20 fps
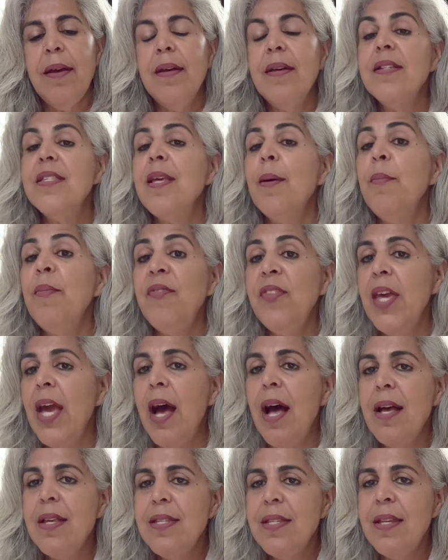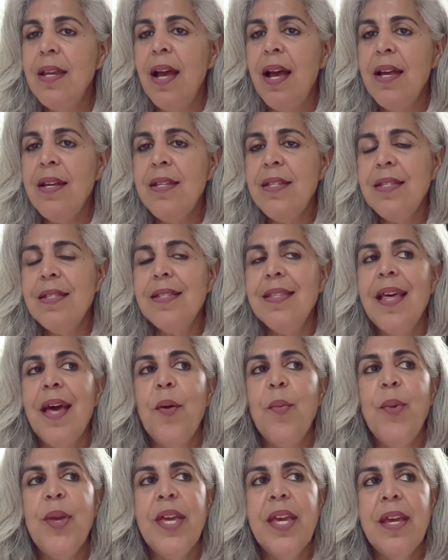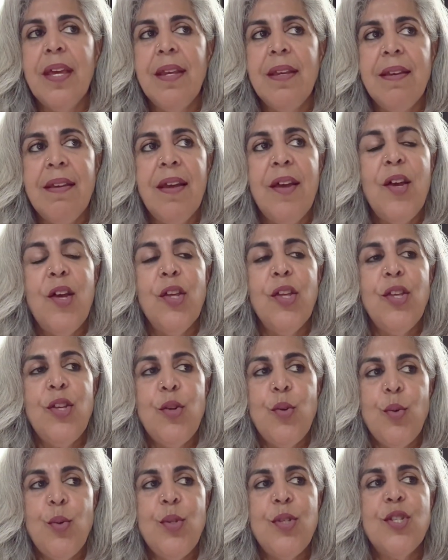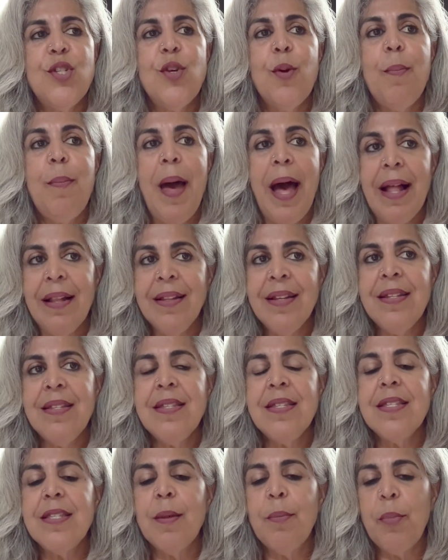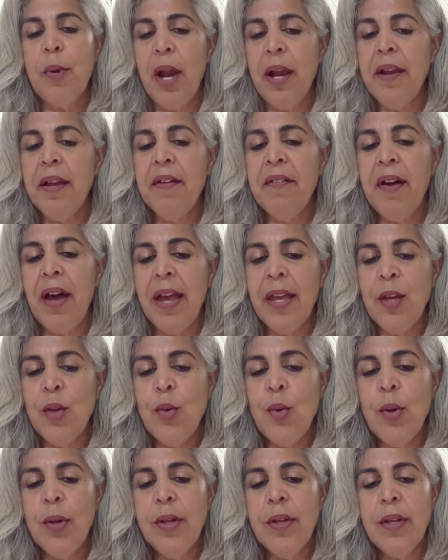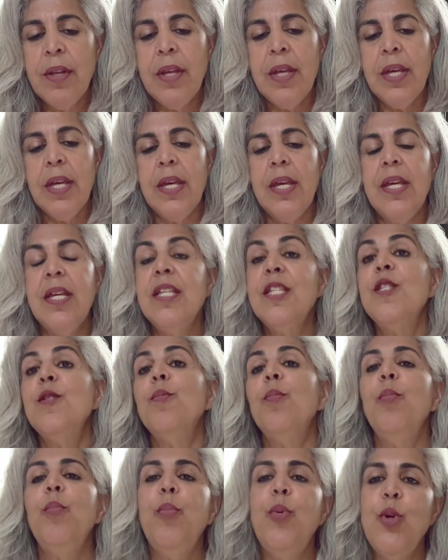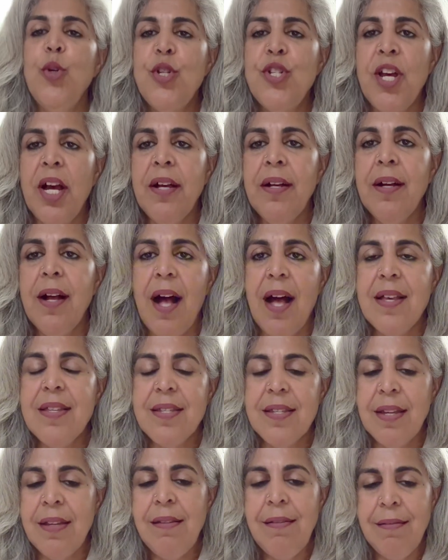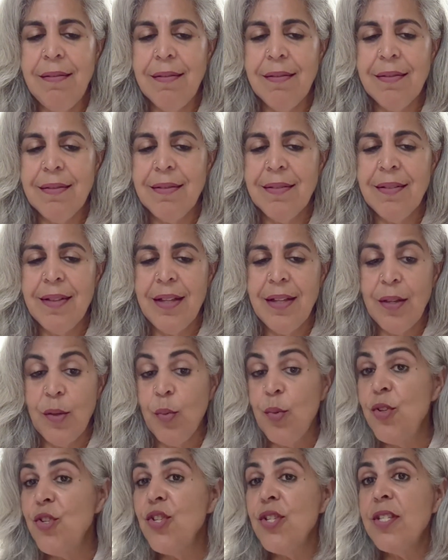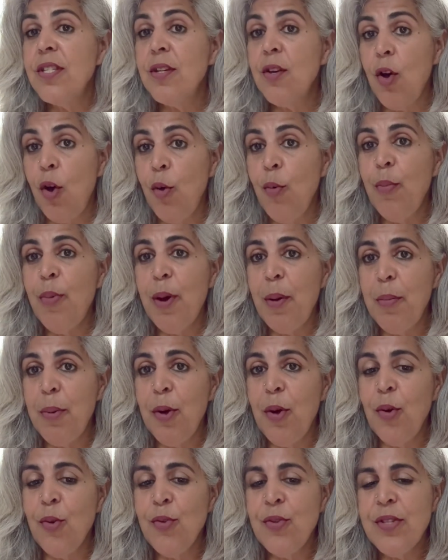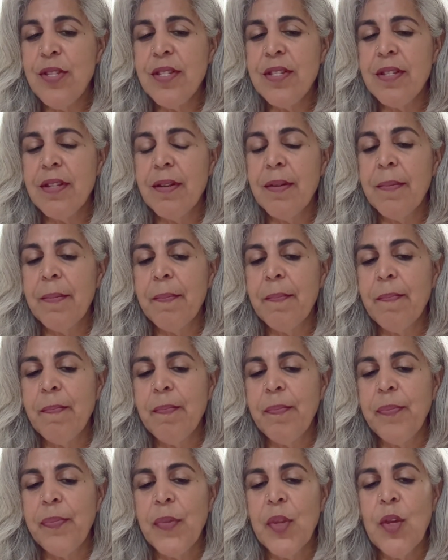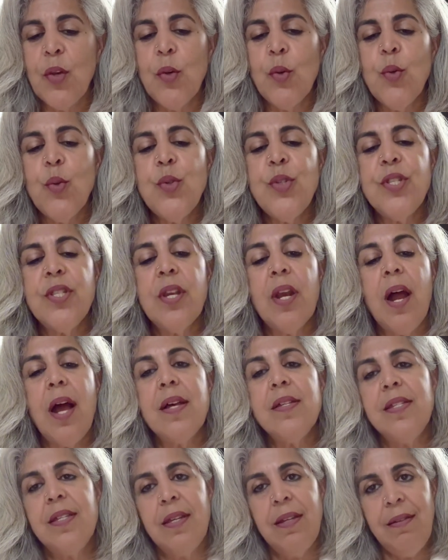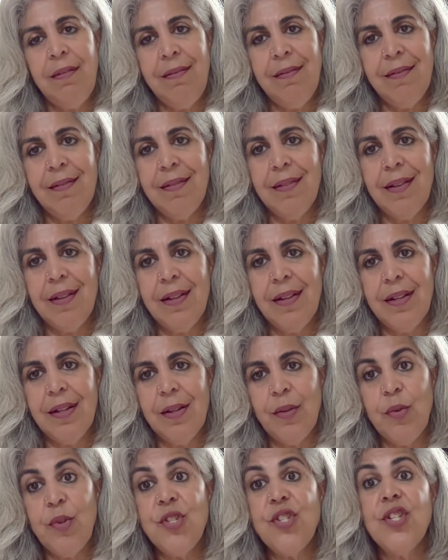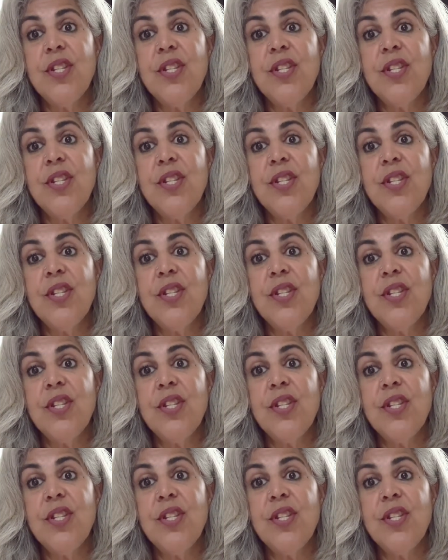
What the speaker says: Some of the asanas that we can use to balance the pranavayu is bhujangasana, which is cobra pose, ustrasana, which